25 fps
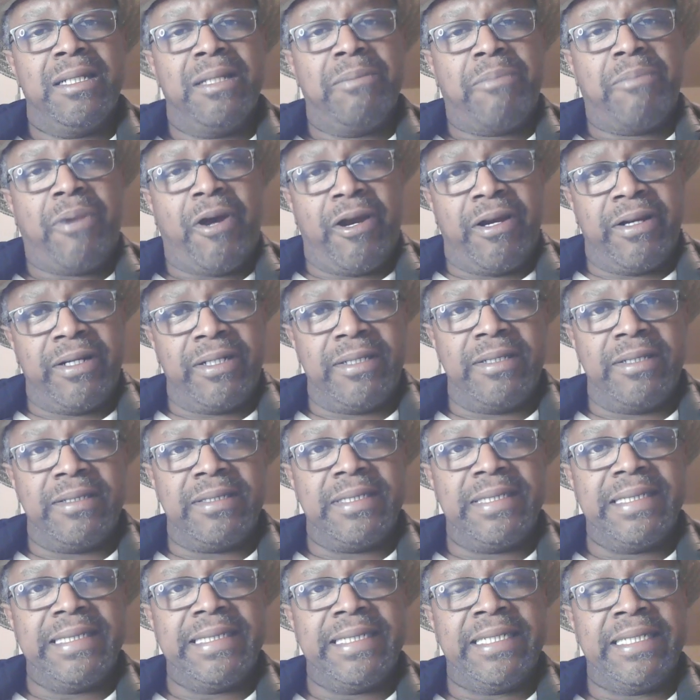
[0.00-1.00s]
part,
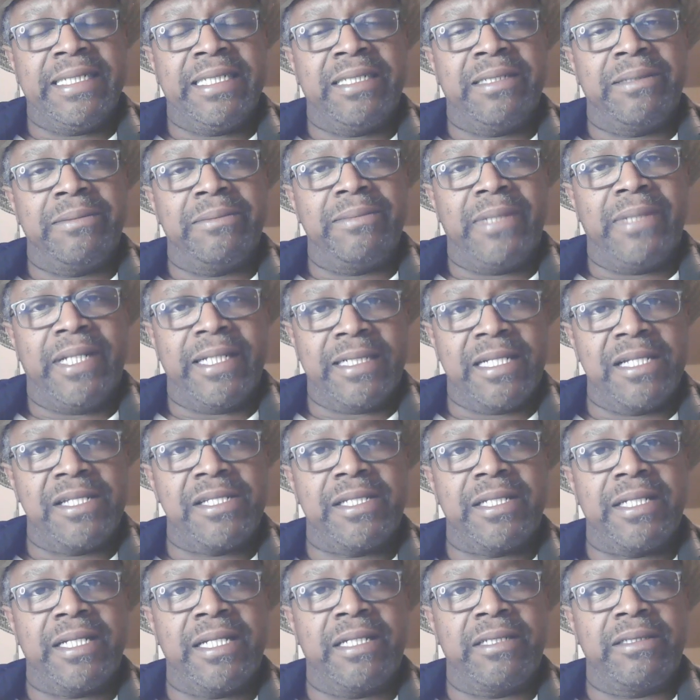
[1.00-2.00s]
like I
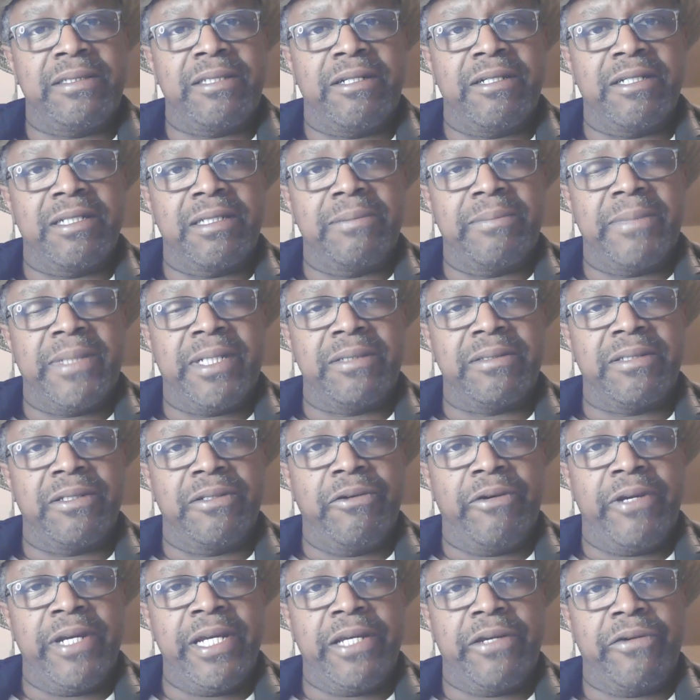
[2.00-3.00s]
said, talking about the
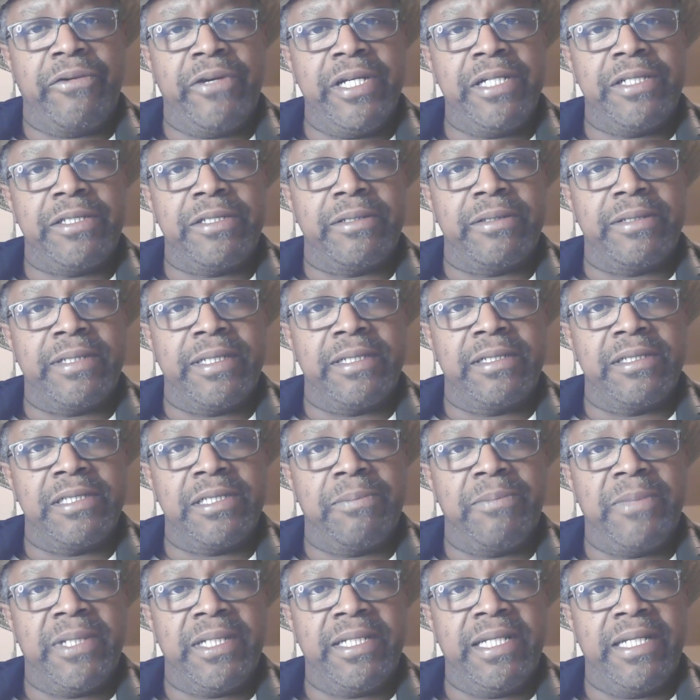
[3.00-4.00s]
great creature that has
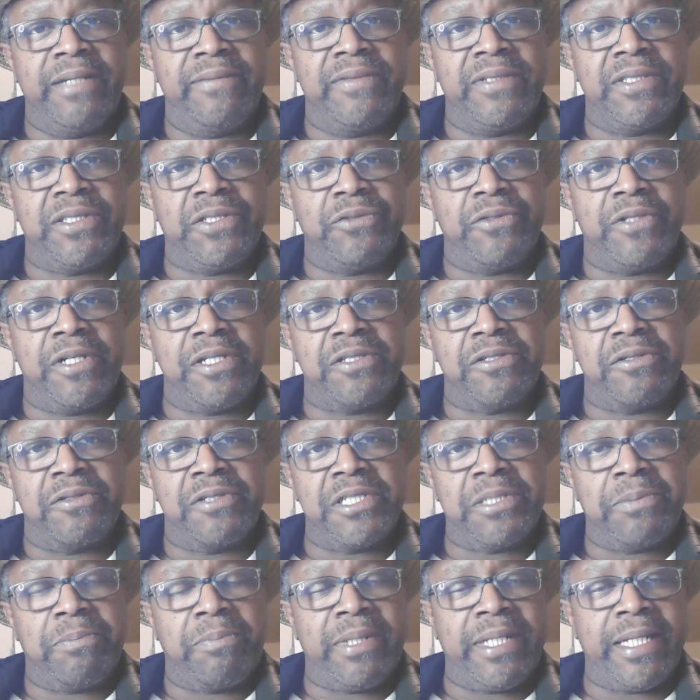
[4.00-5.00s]
been given to us on
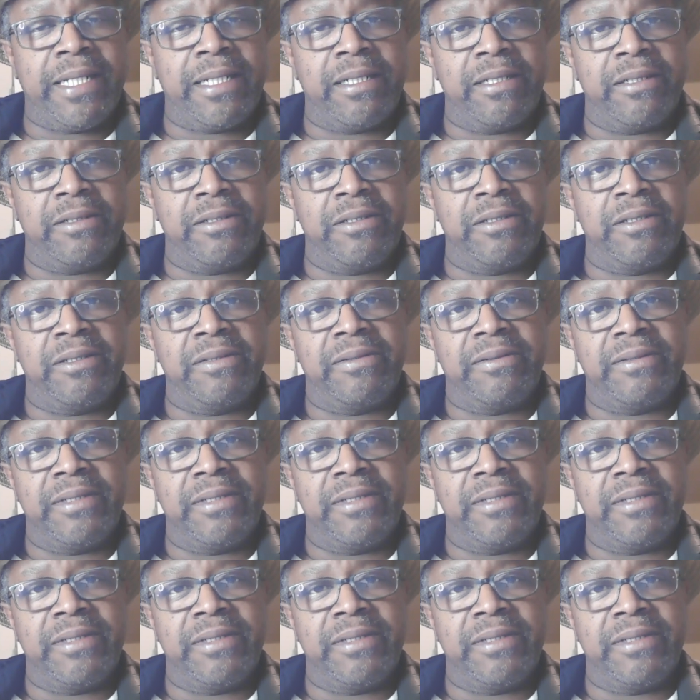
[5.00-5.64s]
this planet Earth.